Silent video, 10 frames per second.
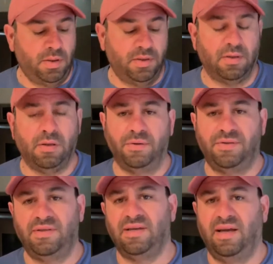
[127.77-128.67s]
The
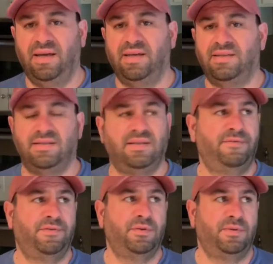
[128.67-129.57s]
closest I get to
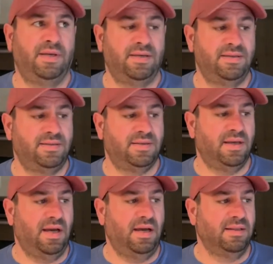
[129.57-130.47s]
seafood is
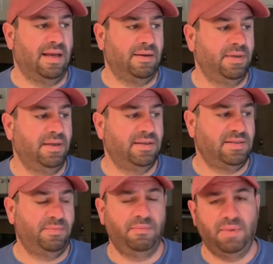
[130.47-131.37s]
allowing it to
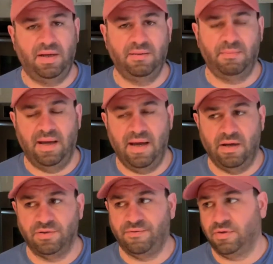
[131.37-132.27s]
be made in my
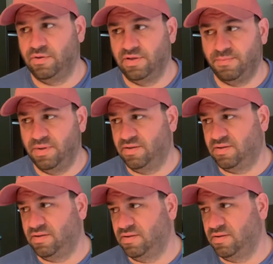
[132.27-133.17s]
house for
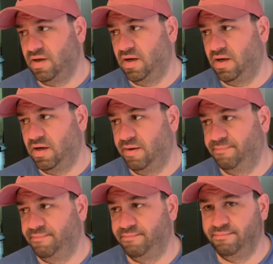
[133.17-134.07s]
Christmas,
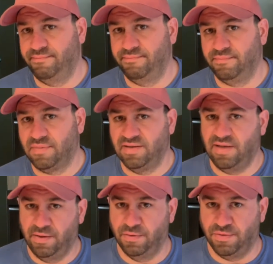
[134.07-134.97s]
because
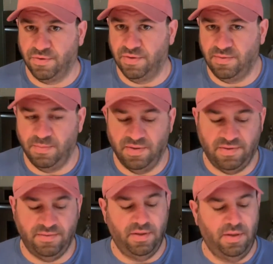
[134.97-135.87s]
I host
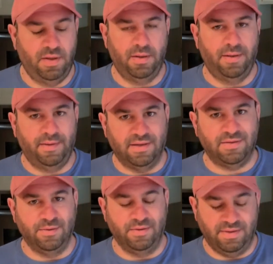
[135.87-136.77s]
Christmas. That's
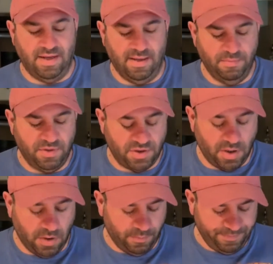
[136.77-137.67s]
the only time.
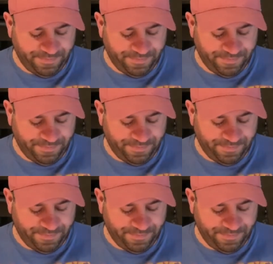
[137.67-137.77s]
So,